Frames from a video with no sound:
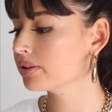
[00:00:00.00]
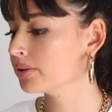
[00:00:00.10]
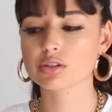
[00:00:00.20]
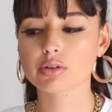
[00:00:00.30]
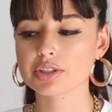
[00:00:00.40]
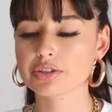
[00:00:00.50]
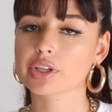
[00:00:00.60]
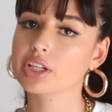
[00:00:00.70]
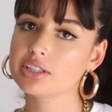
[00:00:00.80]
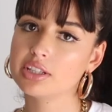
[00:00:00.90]
So as you
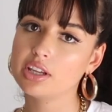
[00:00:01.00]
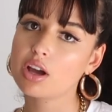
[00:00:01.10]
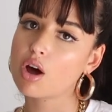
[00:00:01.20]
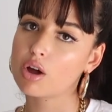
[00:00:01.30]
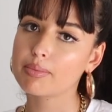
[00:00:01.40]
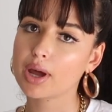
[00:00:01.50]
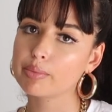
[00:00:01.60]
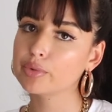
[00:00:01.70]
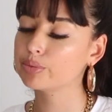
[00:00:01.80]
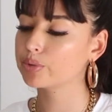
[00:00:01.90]
can see on my
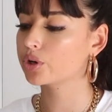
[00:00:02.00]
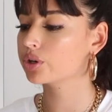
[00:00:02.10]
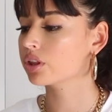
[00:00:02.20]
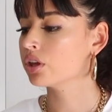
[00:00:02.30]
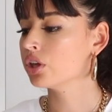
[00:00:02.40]
mood board,